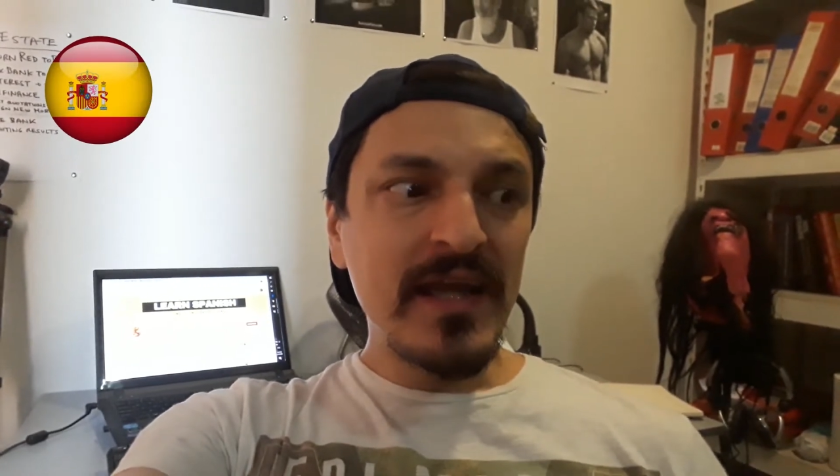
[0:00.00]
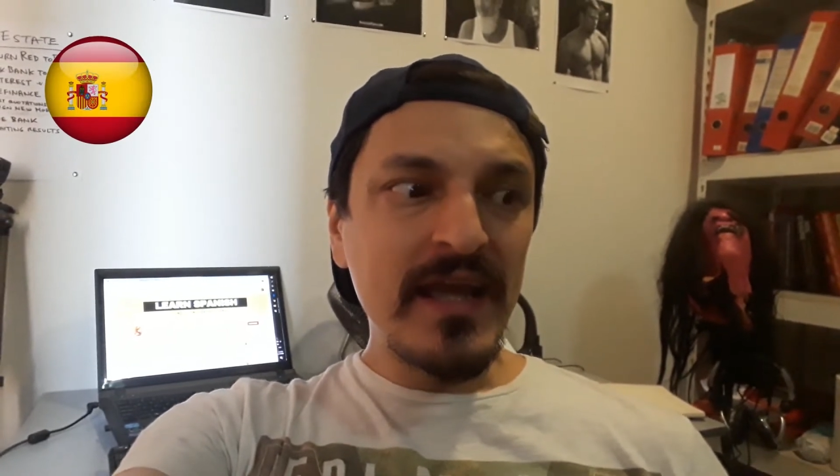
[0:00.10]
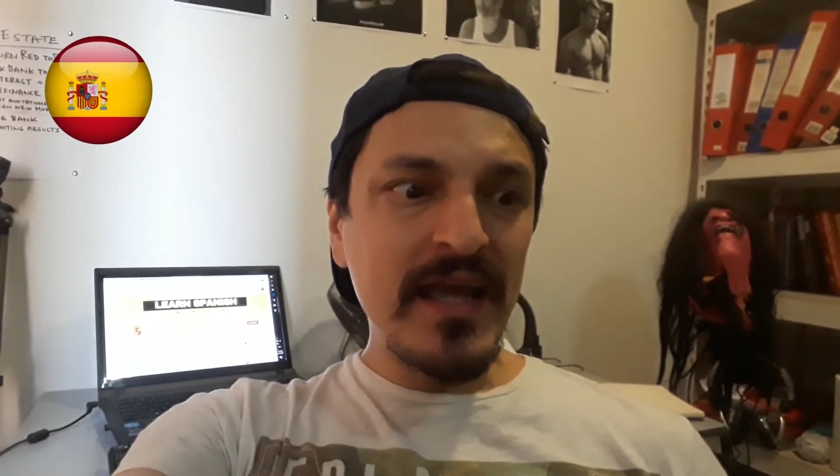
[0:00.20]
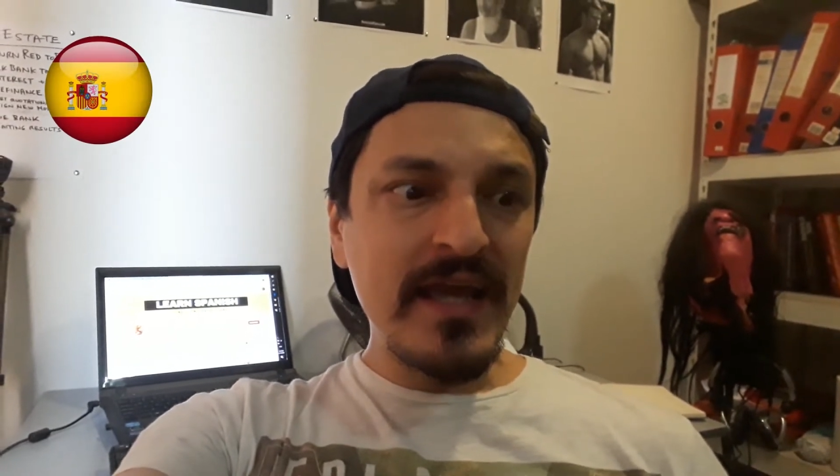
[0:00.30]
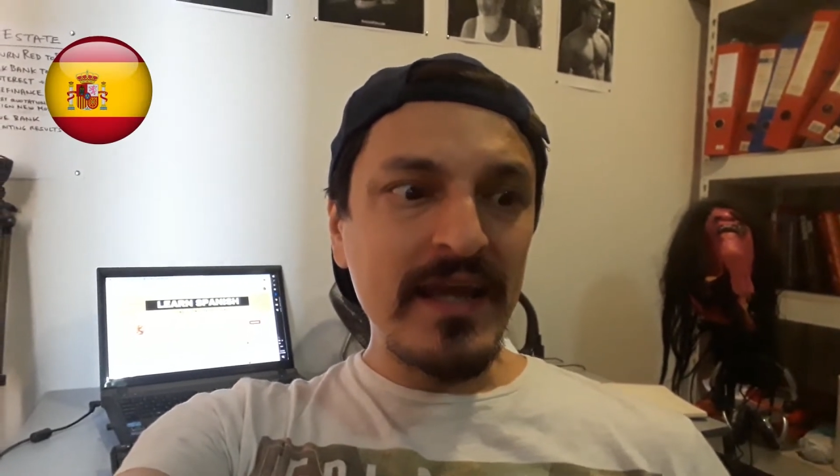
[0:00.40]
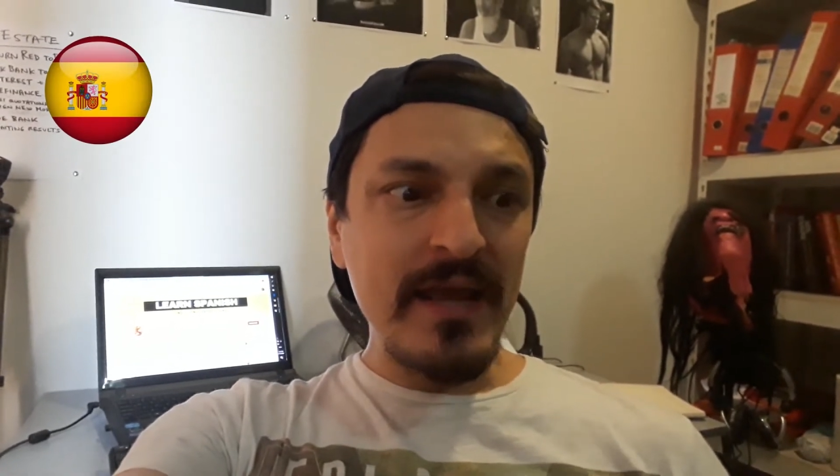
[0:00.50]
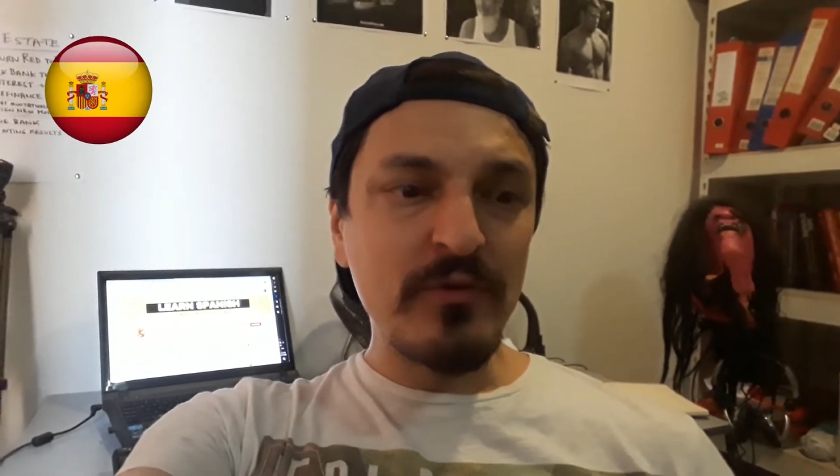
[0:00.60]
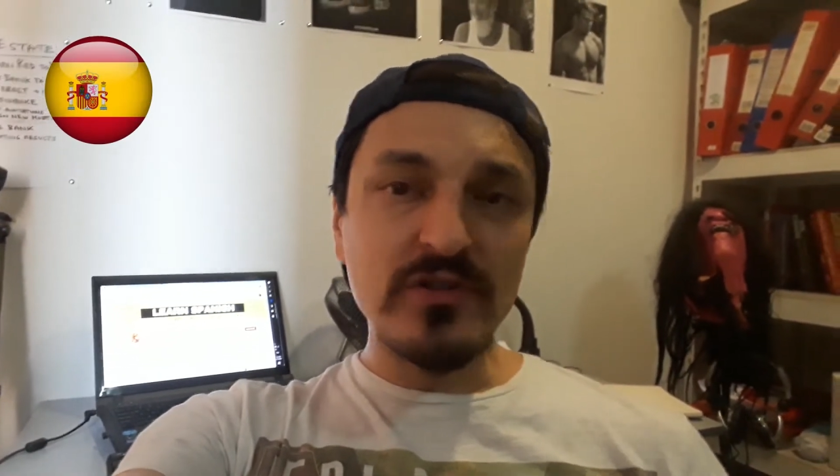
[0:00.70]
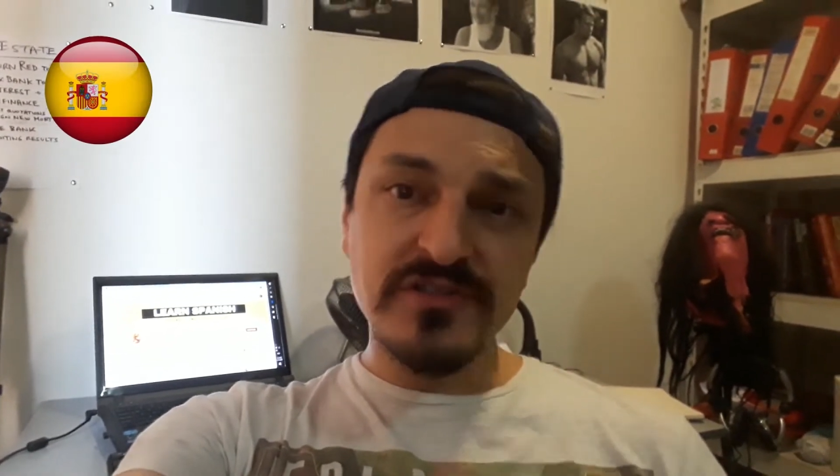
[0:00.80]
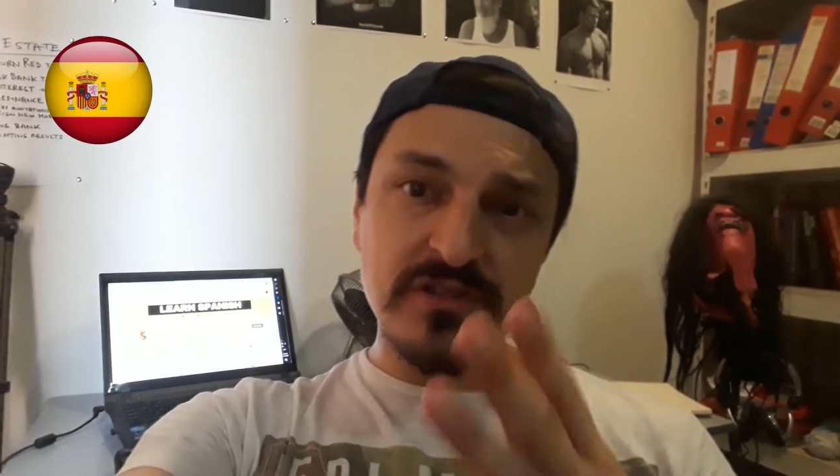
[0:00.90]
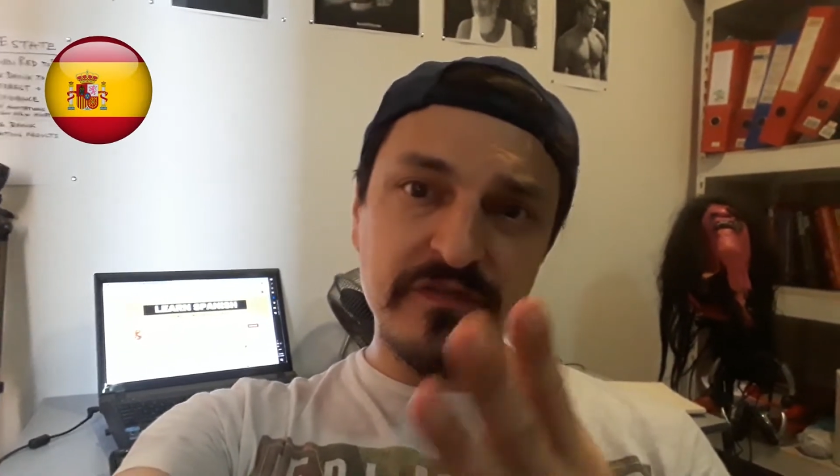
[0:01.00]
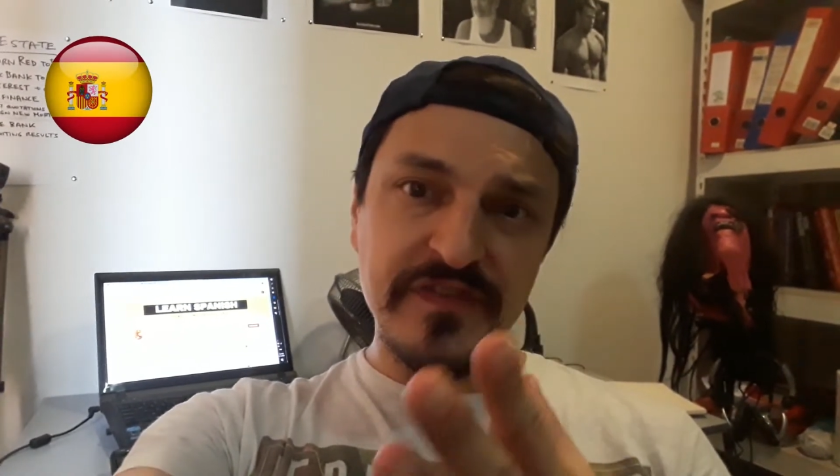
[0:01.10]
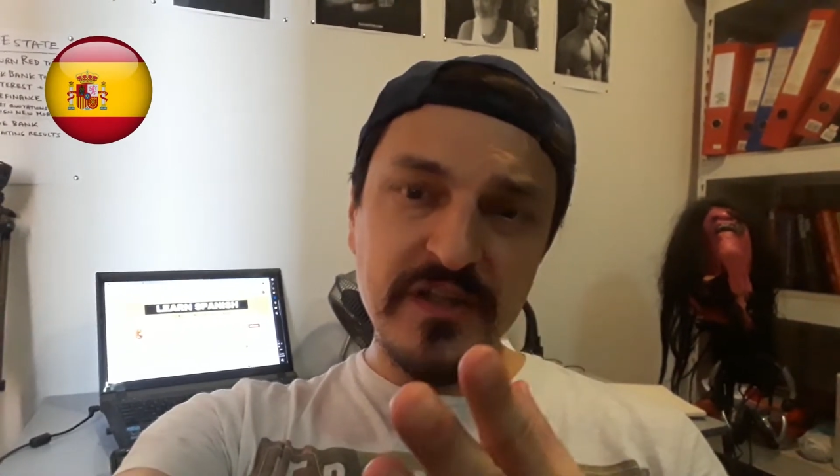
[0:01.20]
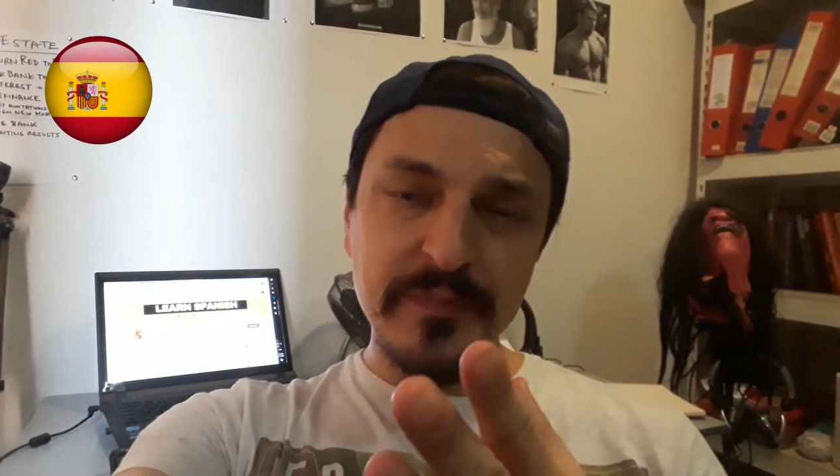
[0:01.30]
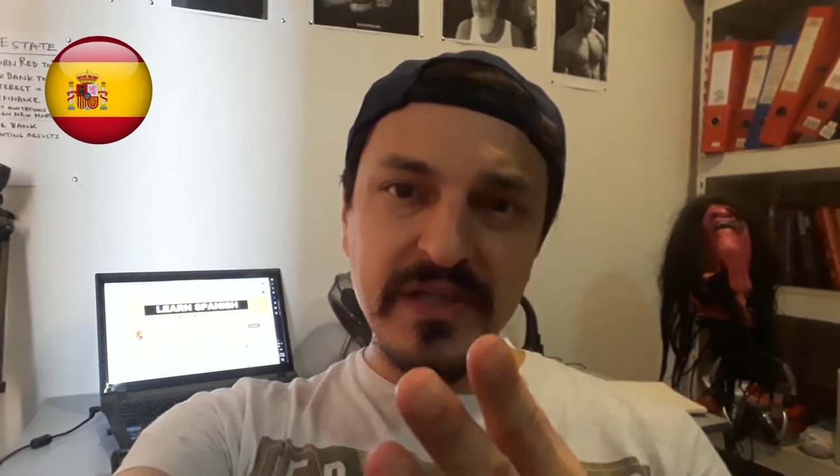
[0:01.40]
and I'm also
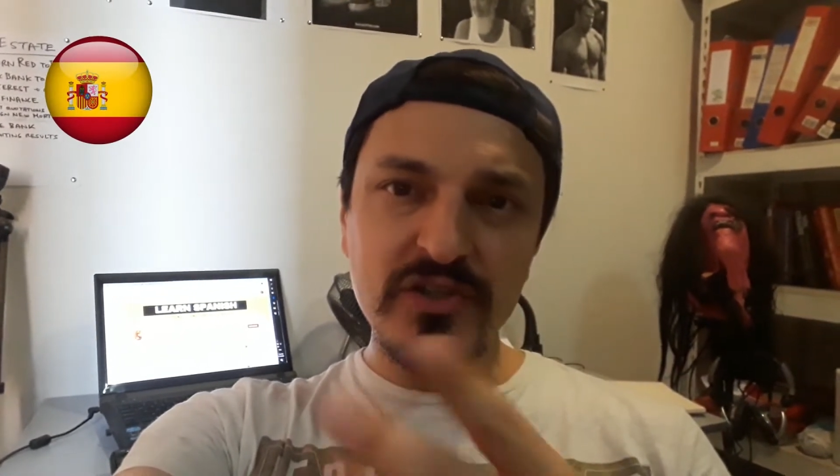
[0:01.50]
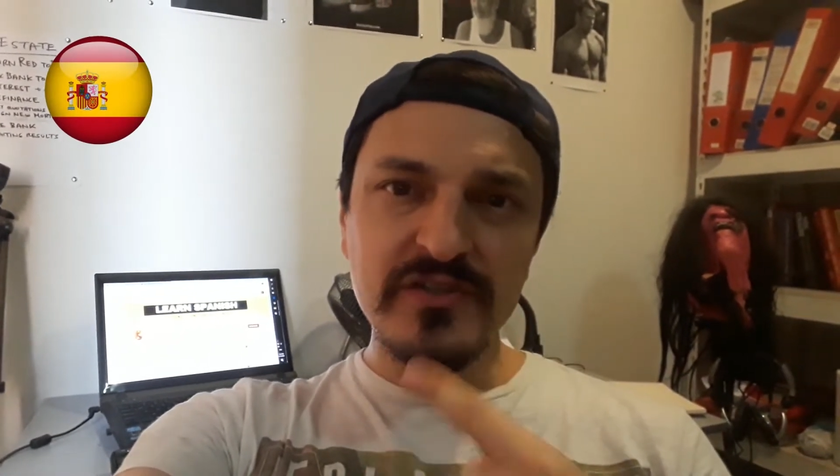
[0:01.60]
Filipino,